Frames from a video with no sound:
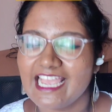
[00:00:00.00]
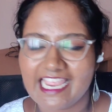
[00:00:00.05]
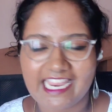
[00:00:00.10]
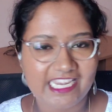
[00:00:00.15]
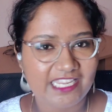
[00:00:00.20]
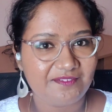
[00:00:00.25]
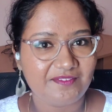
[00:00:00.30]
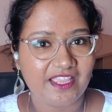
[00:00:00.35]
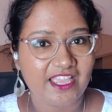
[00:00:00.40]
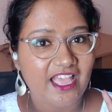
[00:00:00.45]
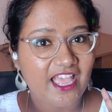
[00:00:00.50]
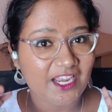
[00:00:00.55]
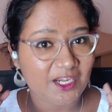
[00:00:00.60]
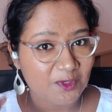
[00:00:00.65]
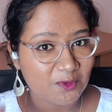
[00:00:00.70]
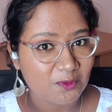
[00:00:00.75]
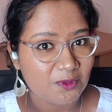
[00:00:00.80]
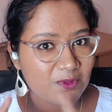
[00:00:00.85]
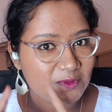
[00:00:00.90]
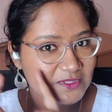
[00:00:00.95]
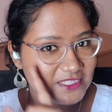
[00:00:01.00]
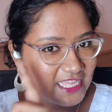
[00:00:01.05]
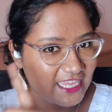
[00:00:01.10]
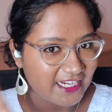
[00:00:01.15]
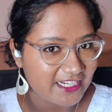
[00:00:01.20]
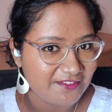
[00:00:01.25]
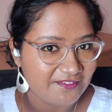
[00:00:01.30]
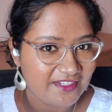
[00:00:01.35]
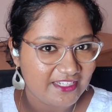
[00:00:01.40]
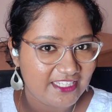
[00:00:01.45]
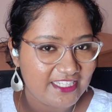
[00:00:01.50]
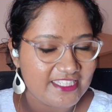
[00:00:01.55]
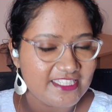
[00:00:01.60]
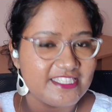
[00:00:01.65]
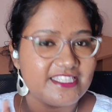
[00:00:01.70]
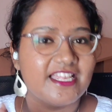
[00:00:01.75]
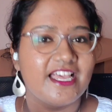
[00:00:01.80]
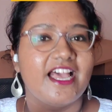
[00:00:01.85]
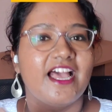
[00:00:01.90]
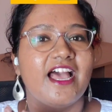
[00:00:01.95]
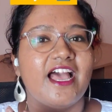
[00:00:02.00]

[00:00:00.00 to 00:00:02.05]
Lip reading: Anyway, I do use activities,